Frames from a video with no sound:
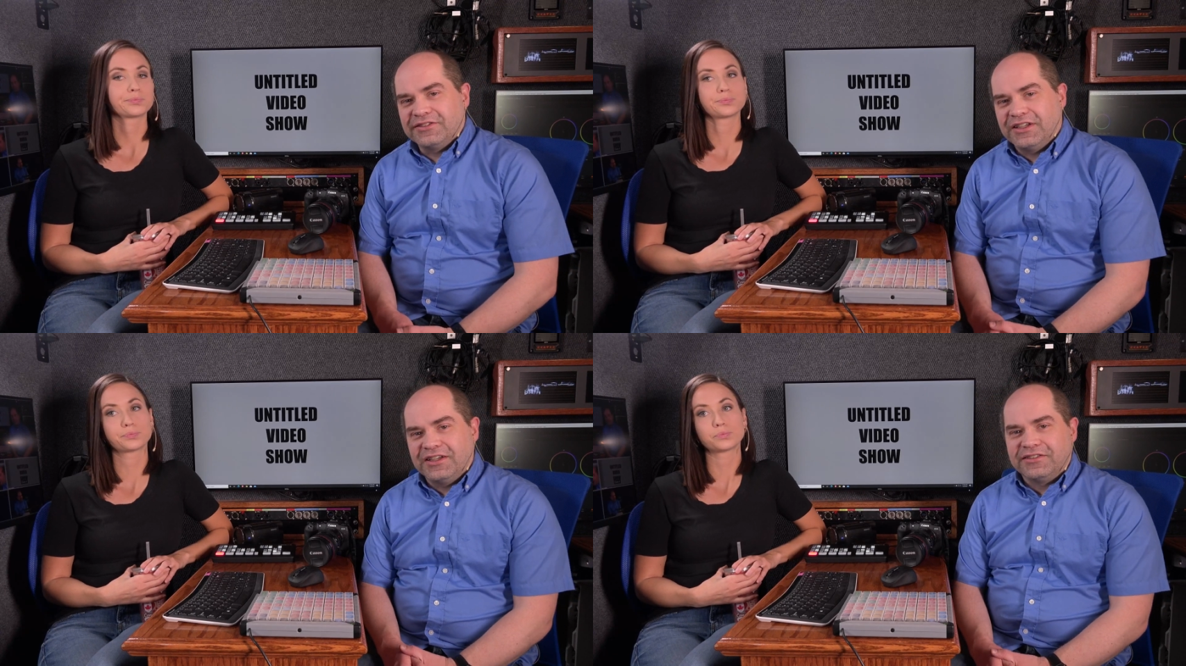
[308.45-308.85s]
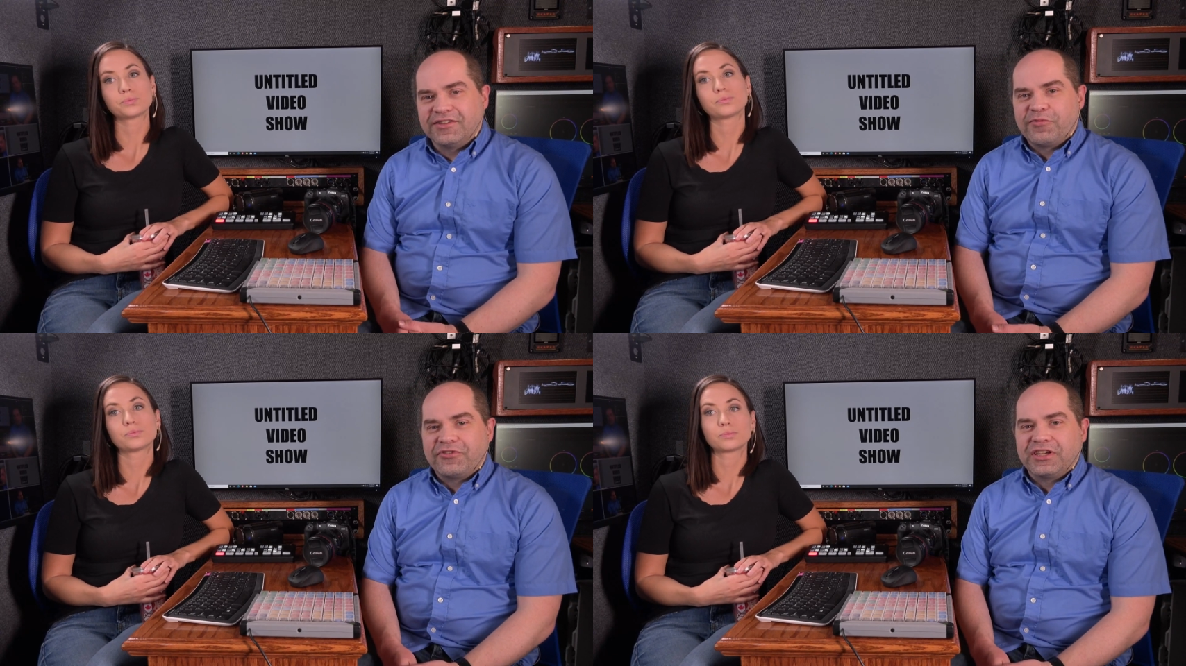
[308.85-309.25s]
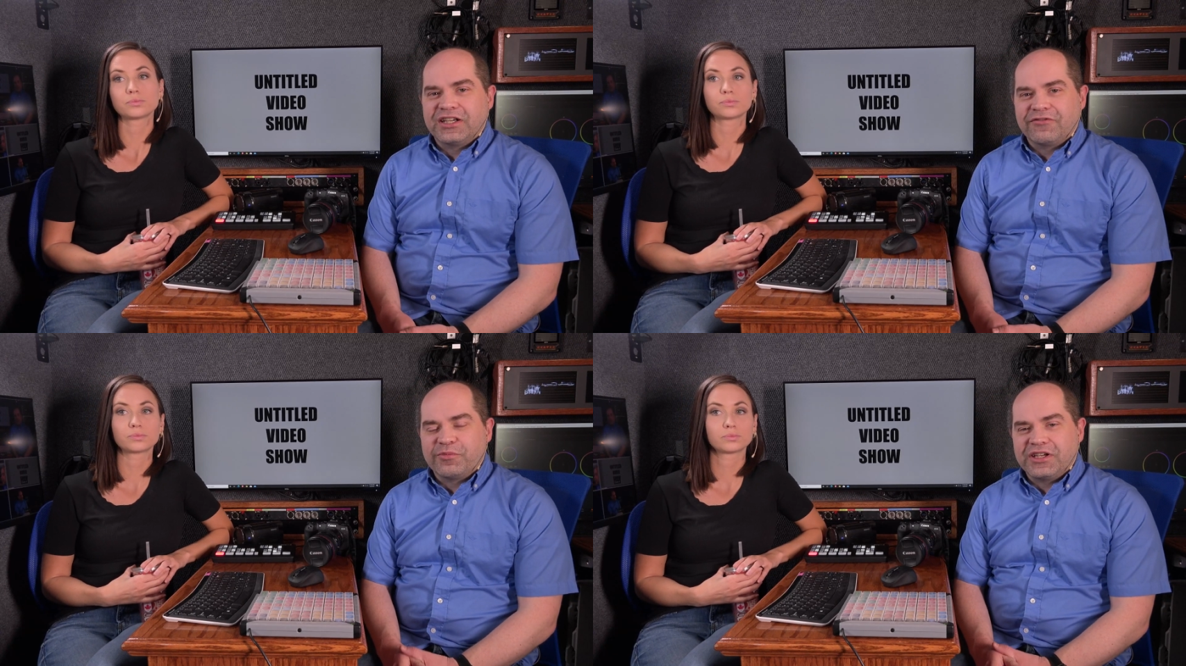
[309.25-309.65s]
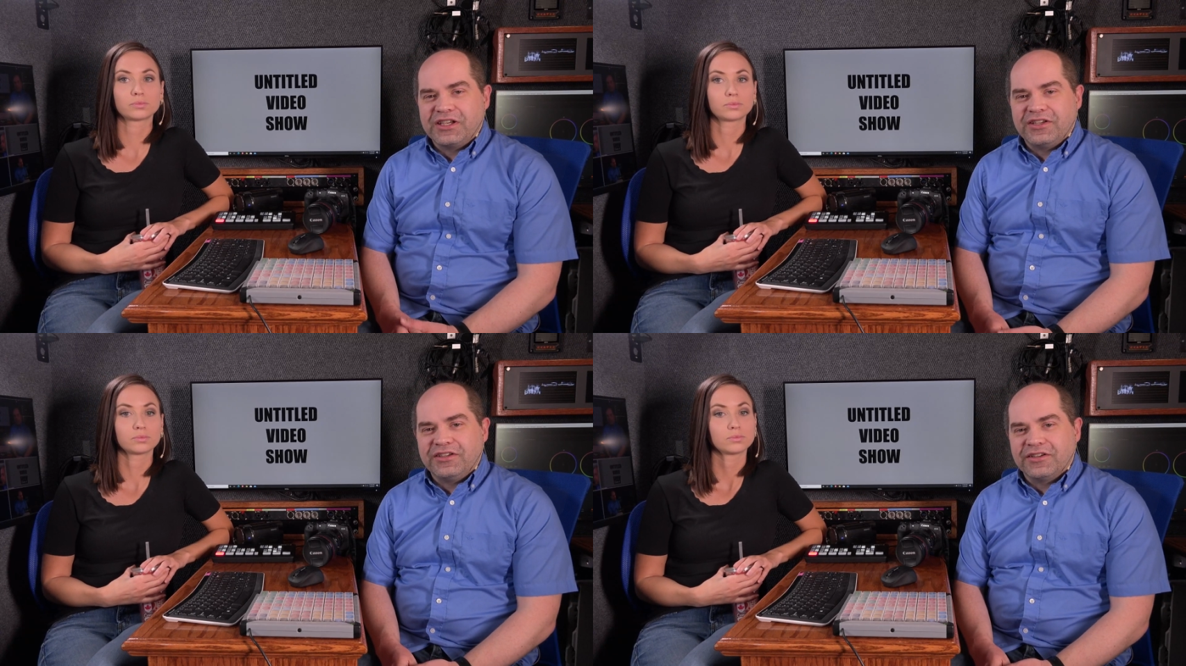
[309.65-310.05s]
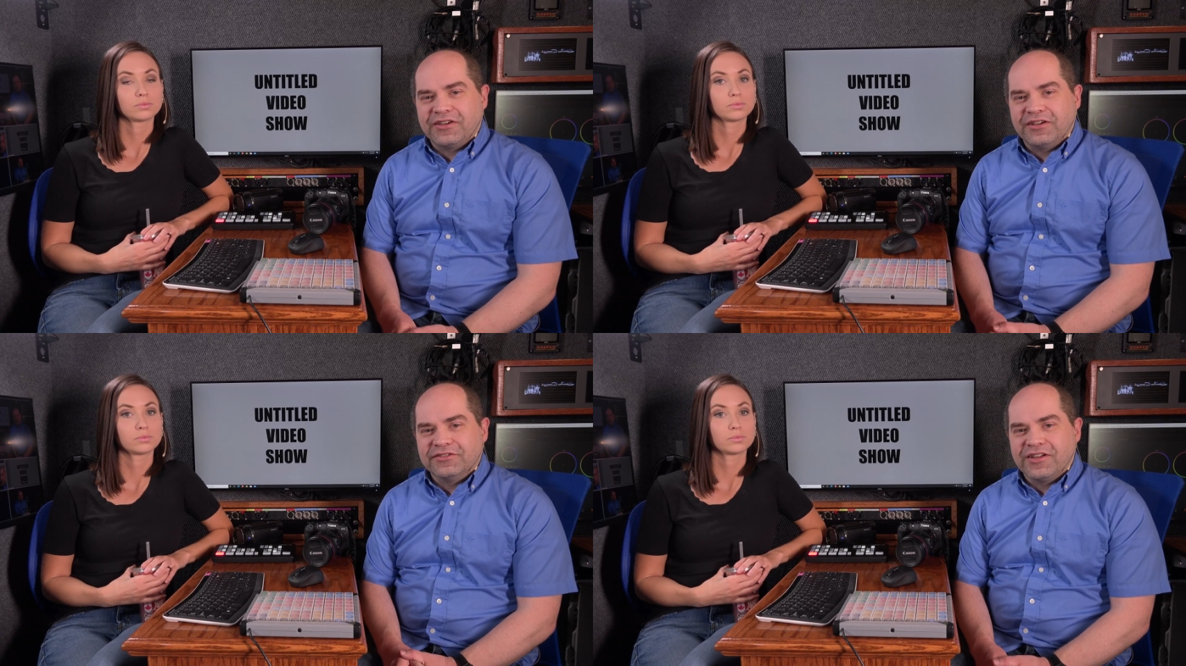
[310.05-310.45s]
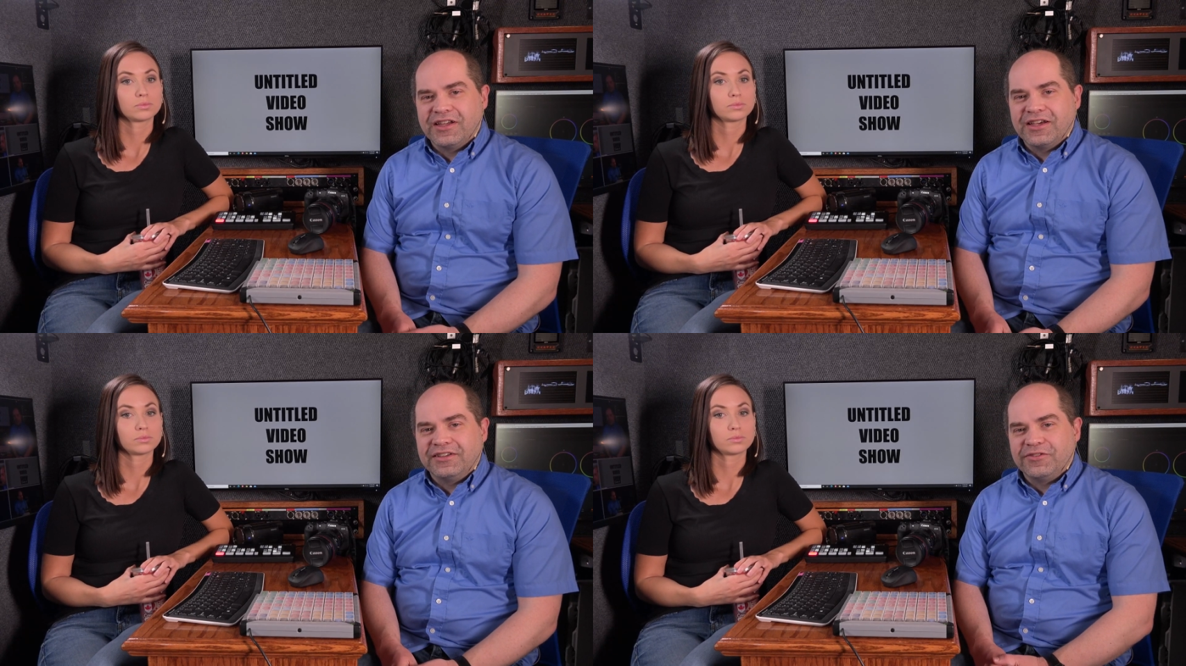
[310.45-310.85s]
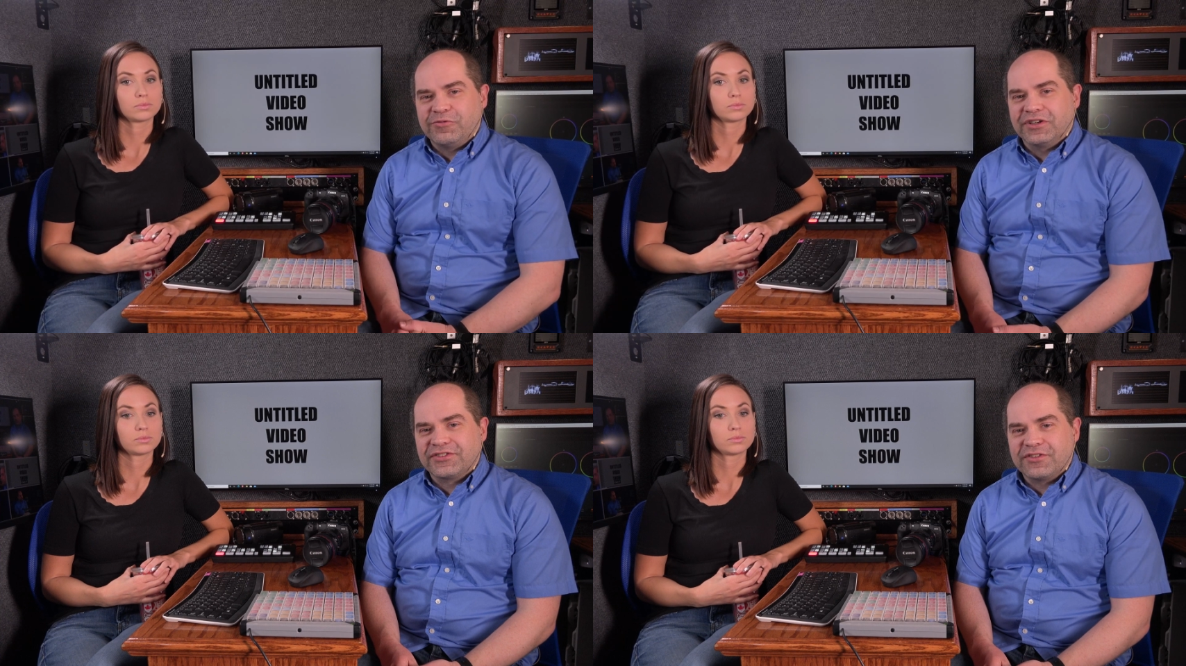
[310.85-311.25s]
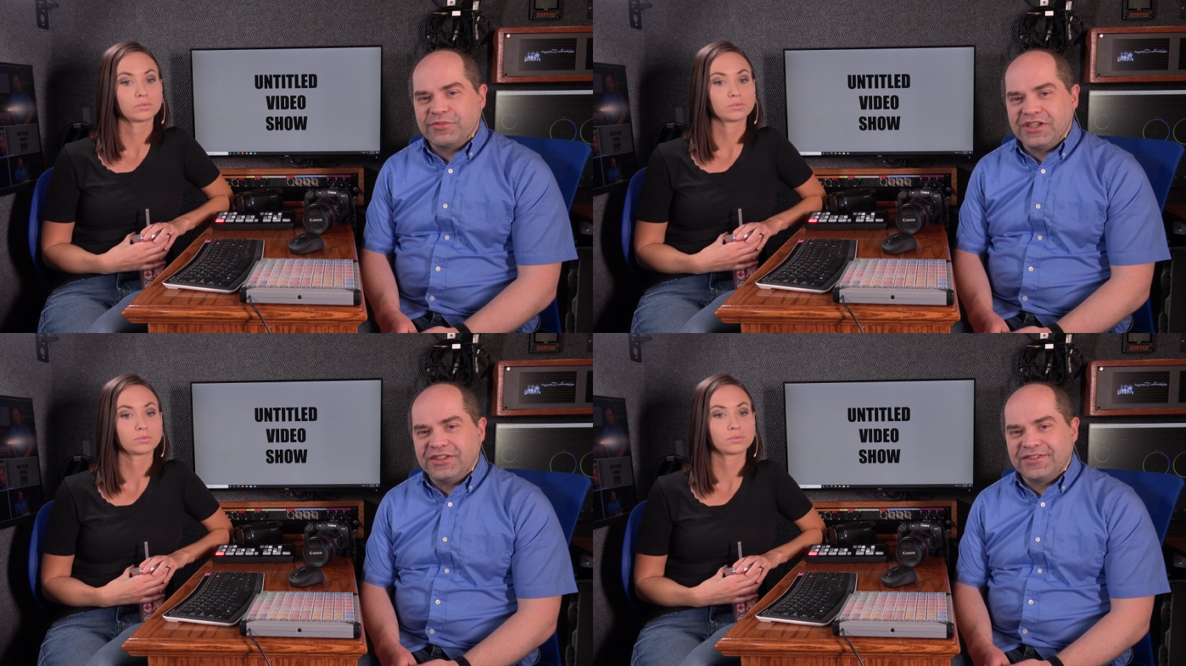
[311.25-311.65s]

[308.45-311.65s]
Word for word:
Speaker 1: and hopefully get everybody online who wants to be.